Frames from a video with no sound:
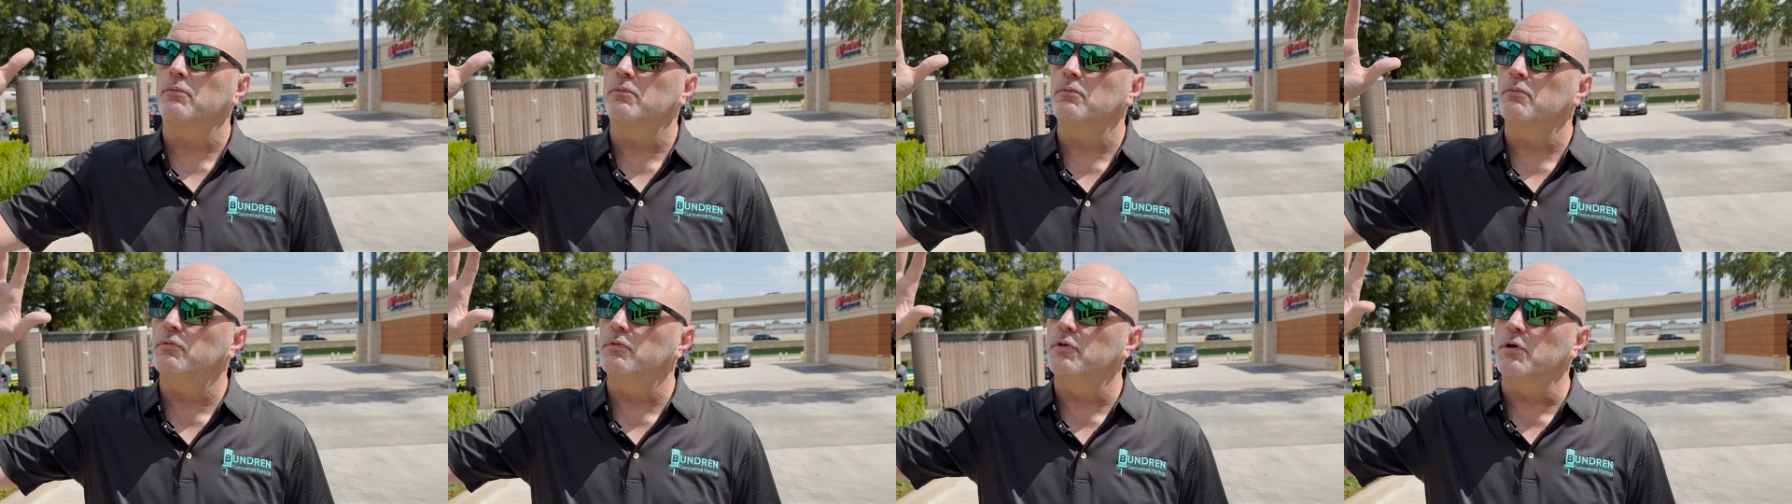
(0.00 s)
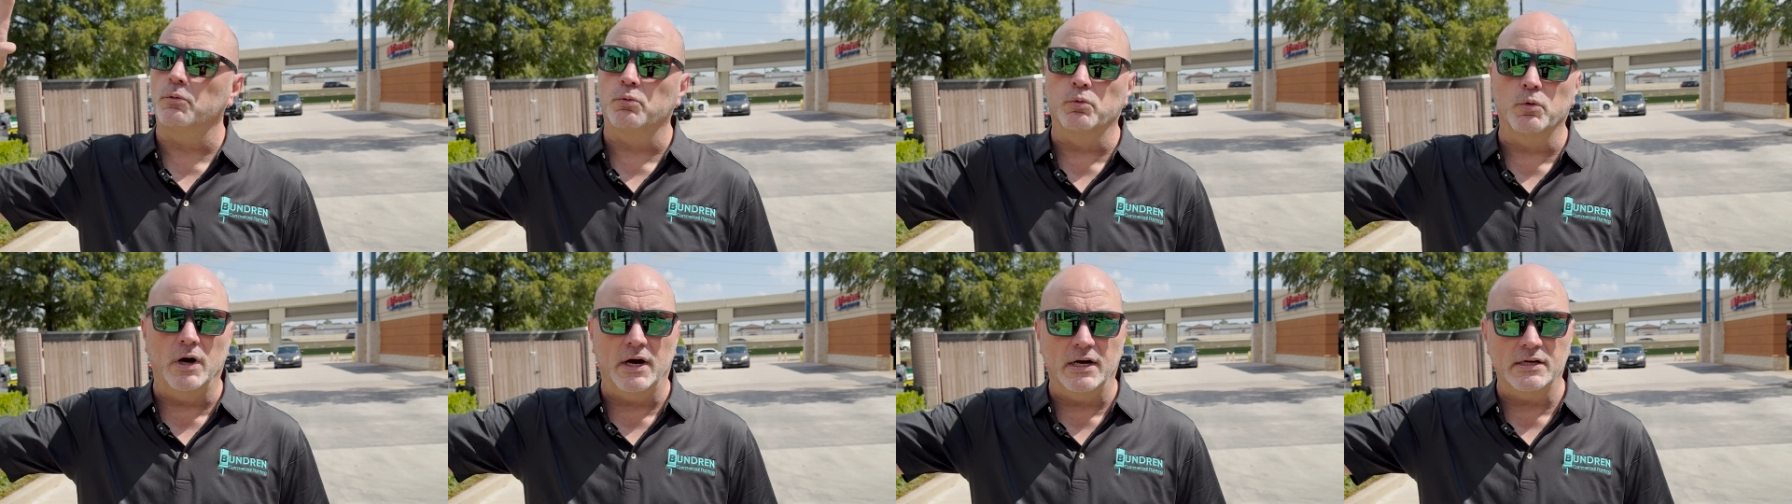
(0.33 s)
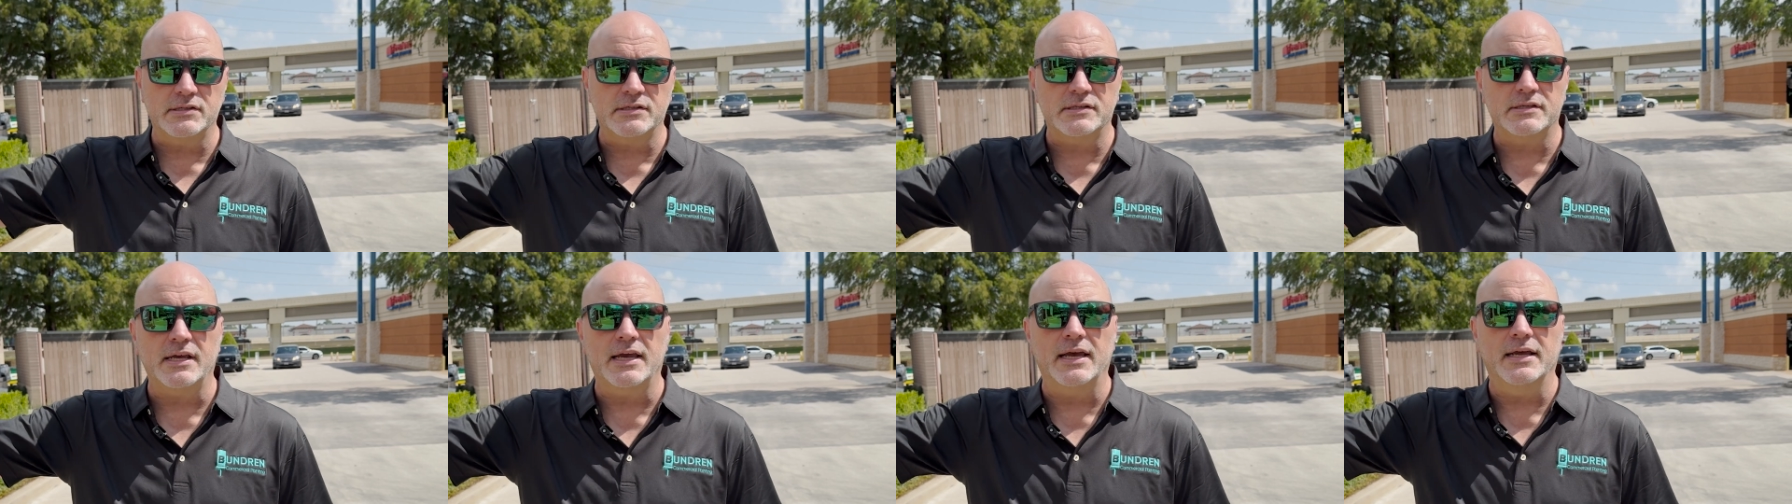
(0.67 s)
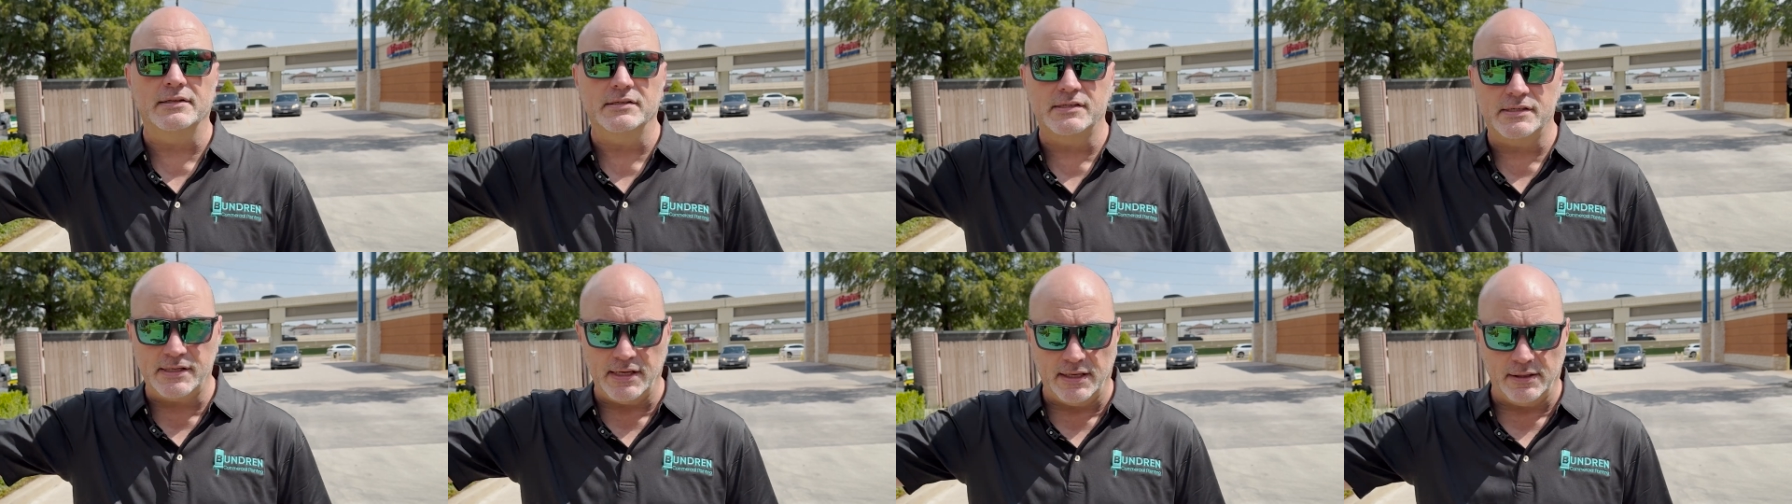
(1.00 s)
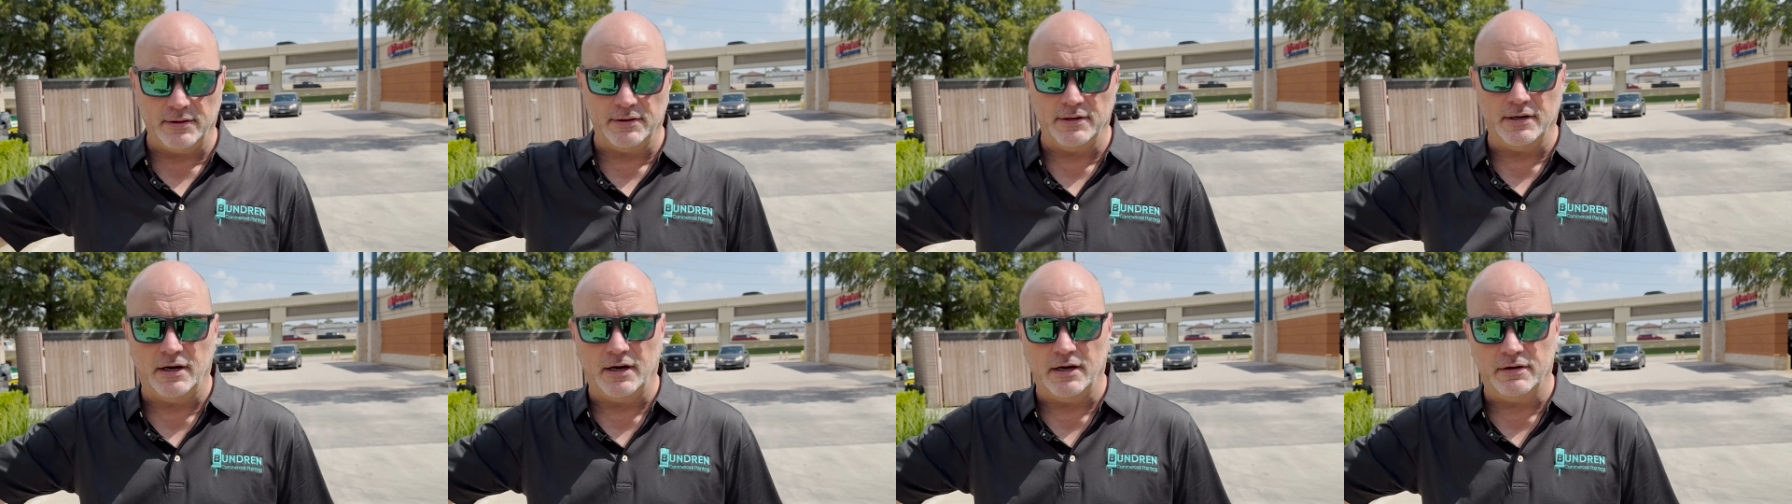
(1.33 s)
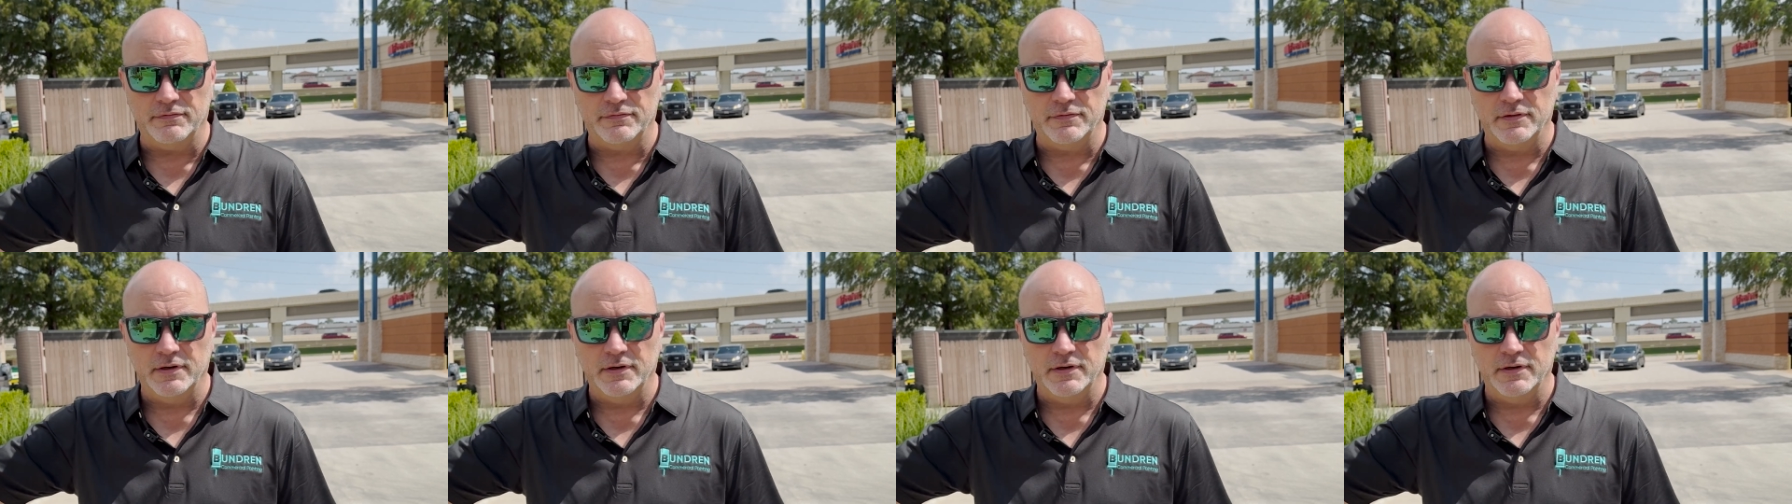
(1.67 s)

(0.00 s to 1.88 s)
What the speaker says: the rust, and seal it off.